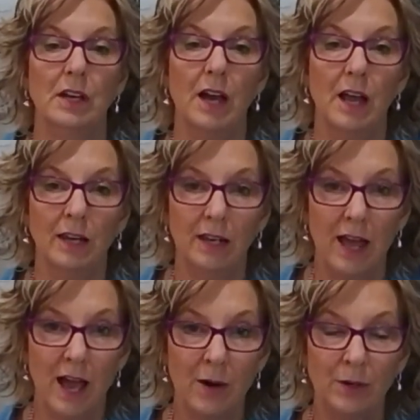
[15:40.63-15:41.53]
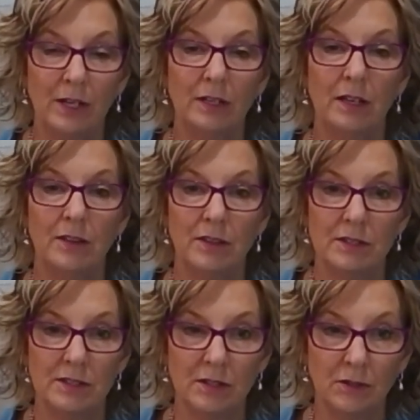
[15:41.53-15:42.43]
allowing the
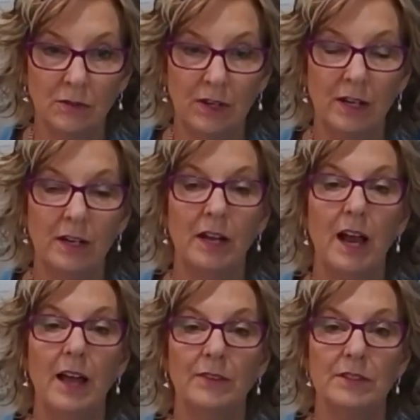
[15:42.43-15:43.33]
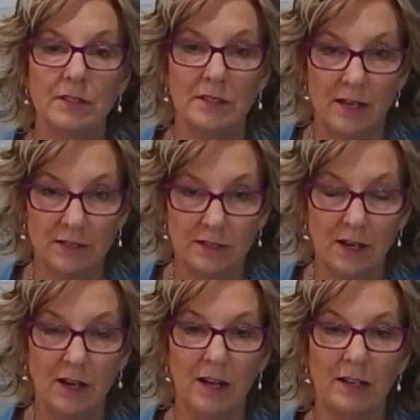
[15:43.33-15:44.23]
silver and the stannous
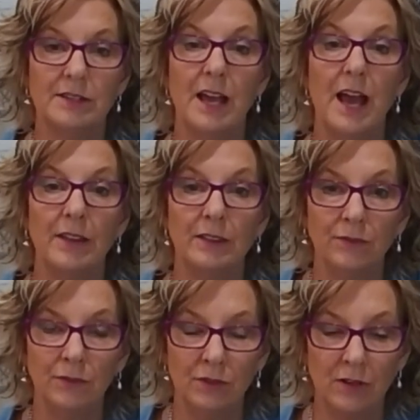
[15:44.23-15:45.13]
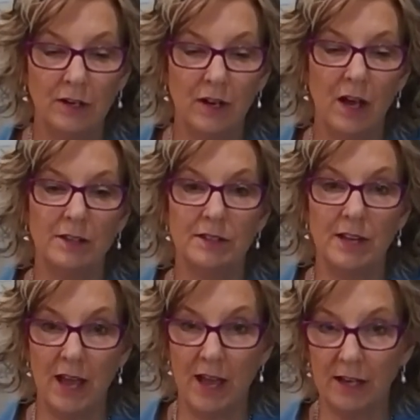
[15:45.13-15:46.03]
ions and the fluoride ions to
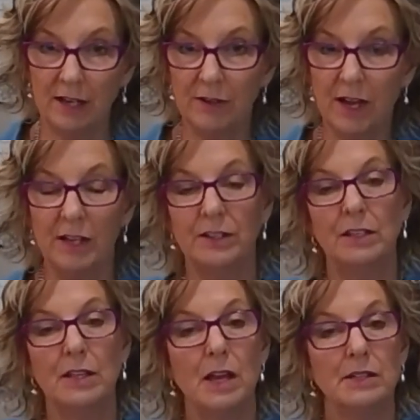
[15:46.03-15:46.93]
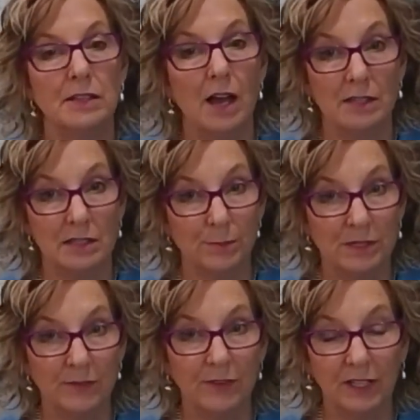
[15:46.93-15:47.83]
hang around in that
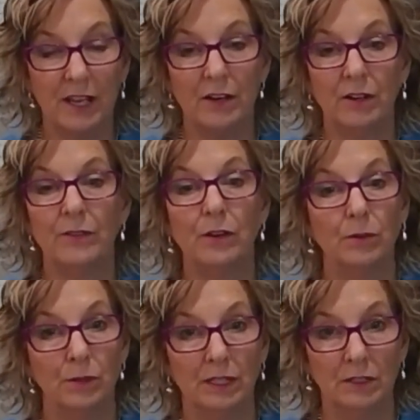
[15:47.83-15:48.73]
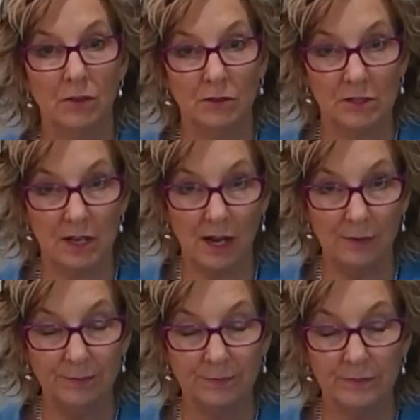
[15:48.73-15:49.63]
site-specific area for a really long time.